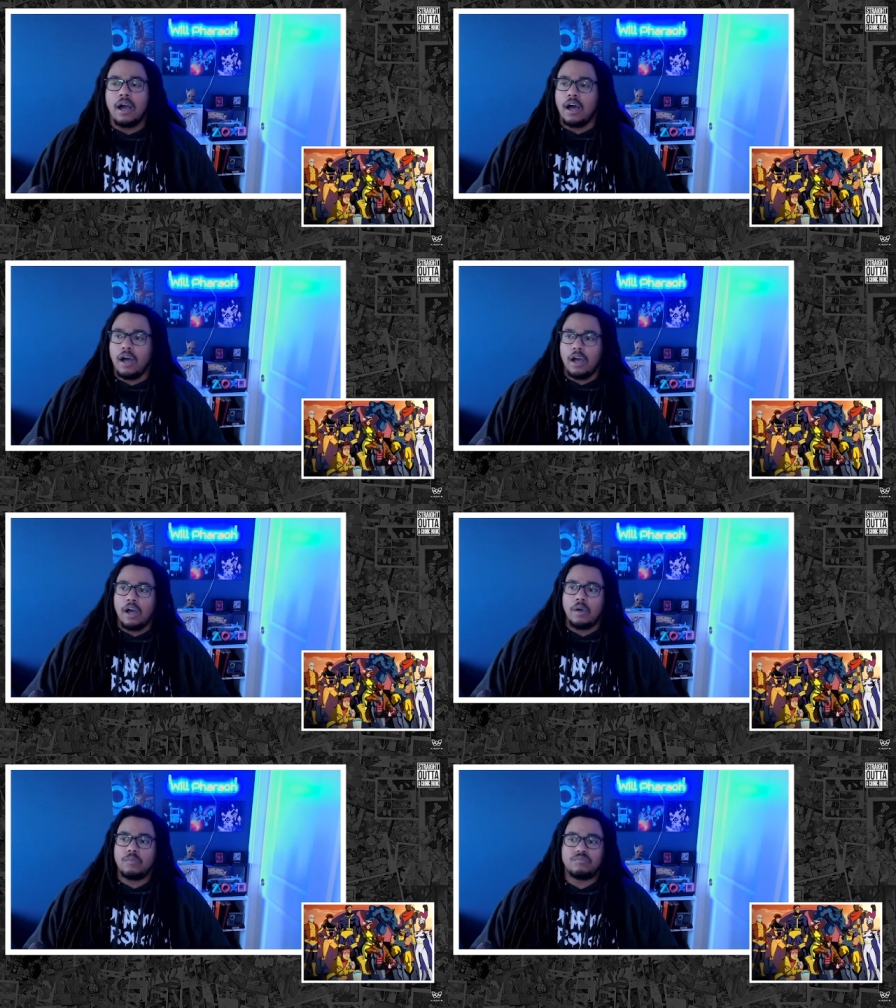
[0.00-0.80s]

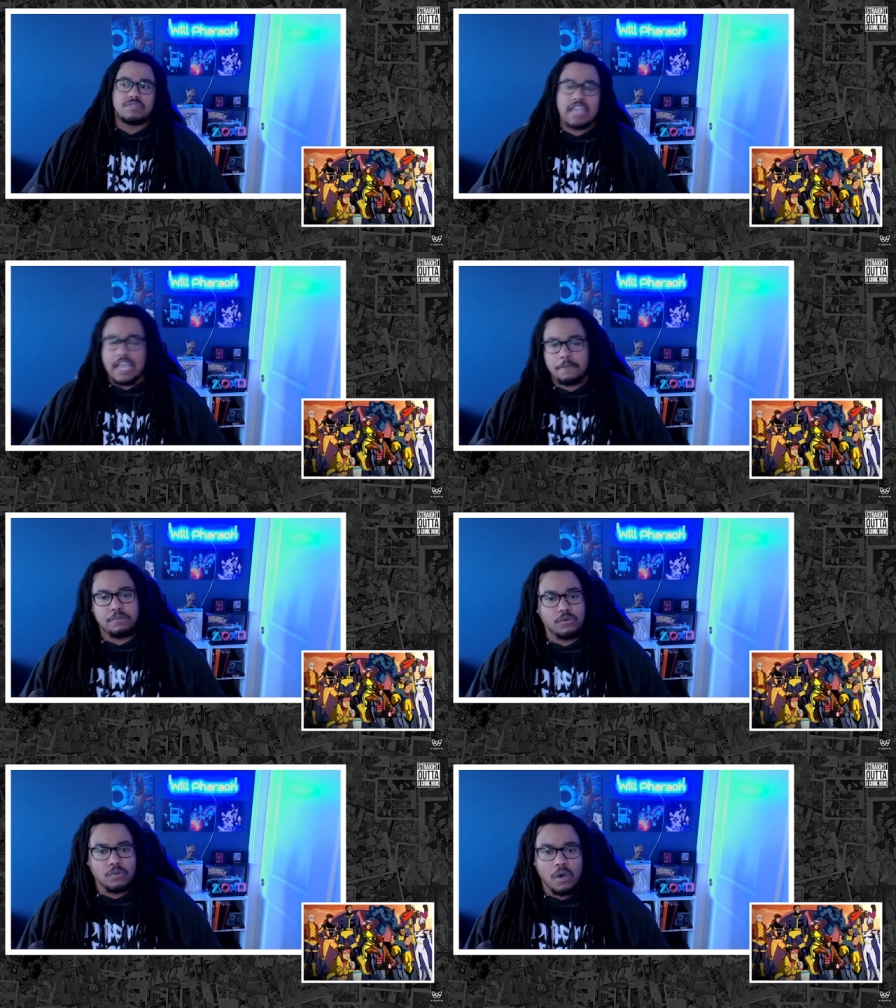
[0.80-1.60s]

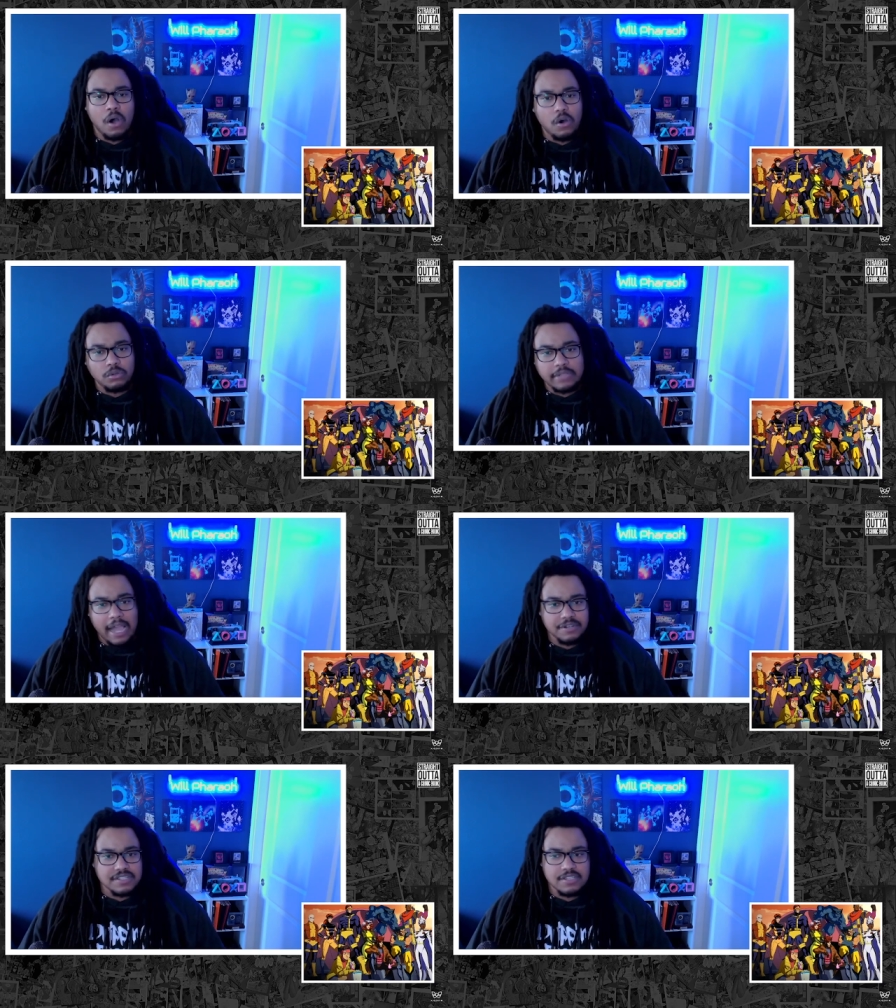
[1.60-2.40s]
Deadpool will hold
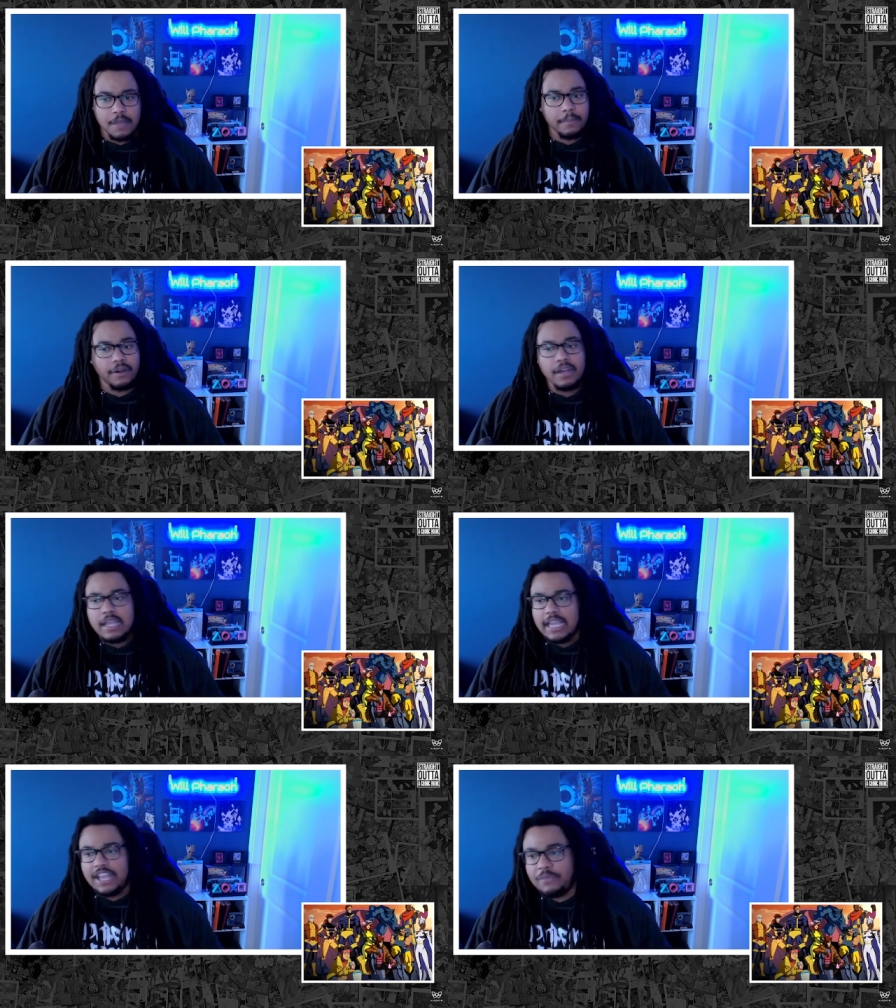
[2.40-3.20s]
down the summer.
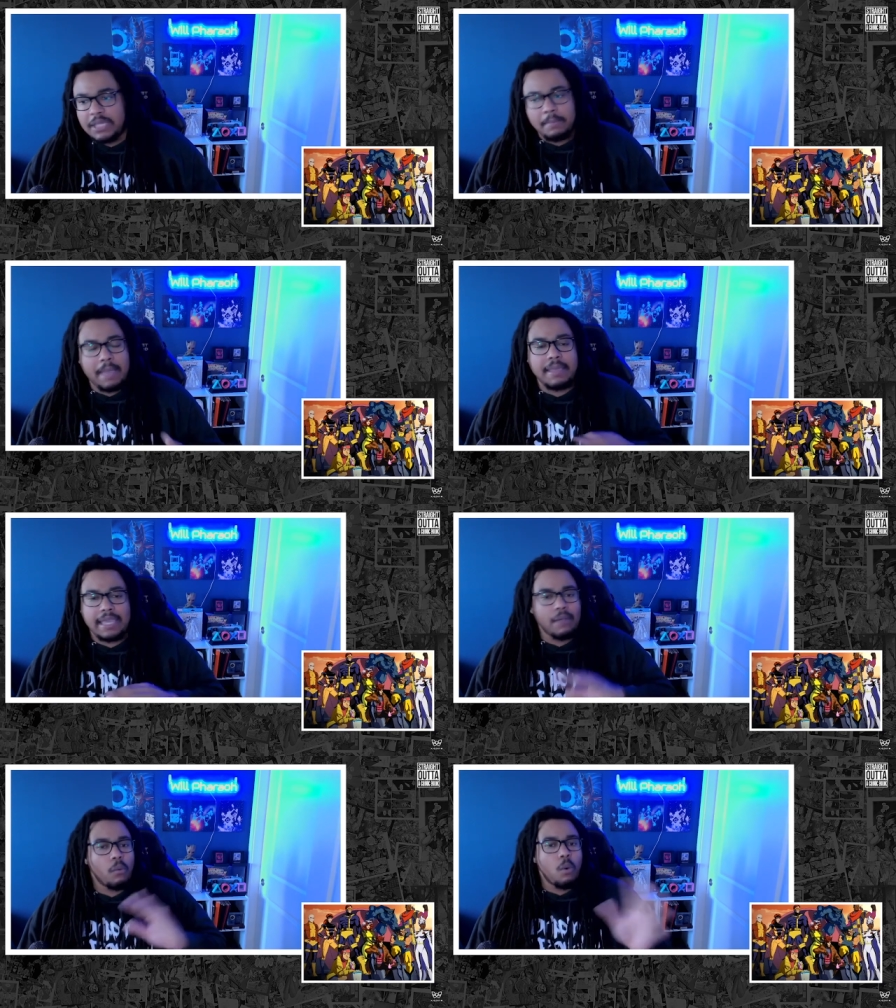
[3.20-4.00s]
If we can maybe
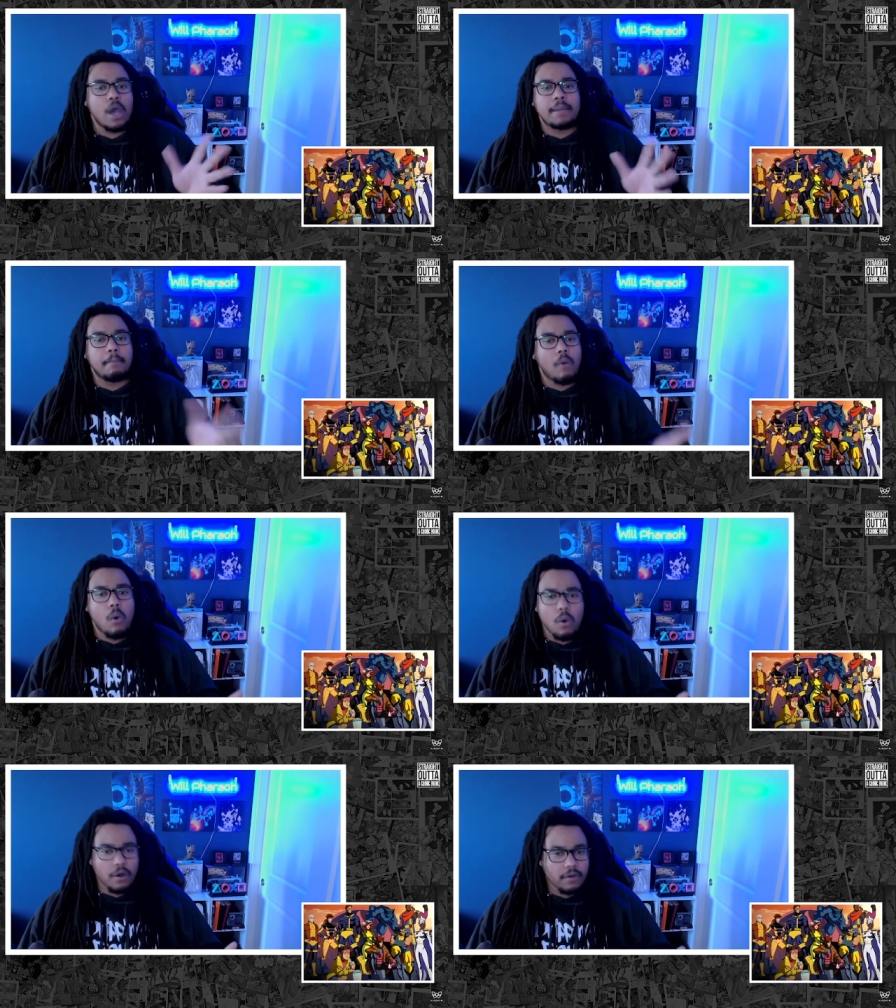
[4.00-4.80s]
get one
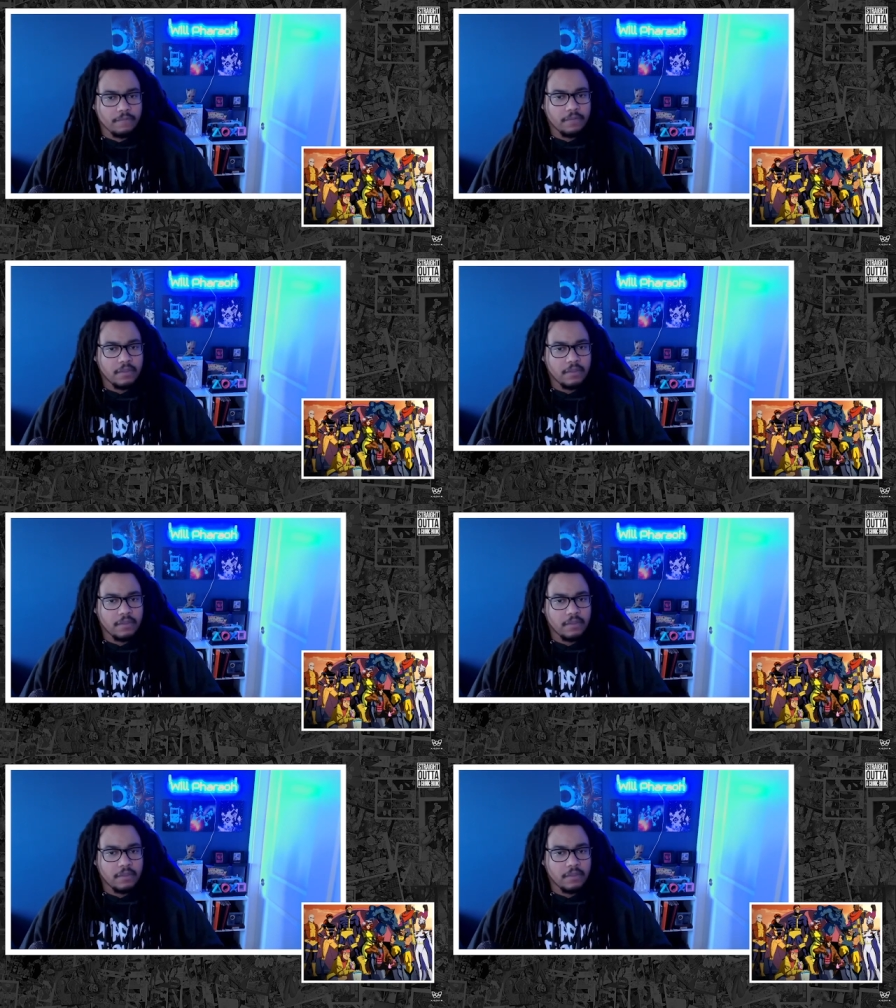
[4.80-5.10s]
more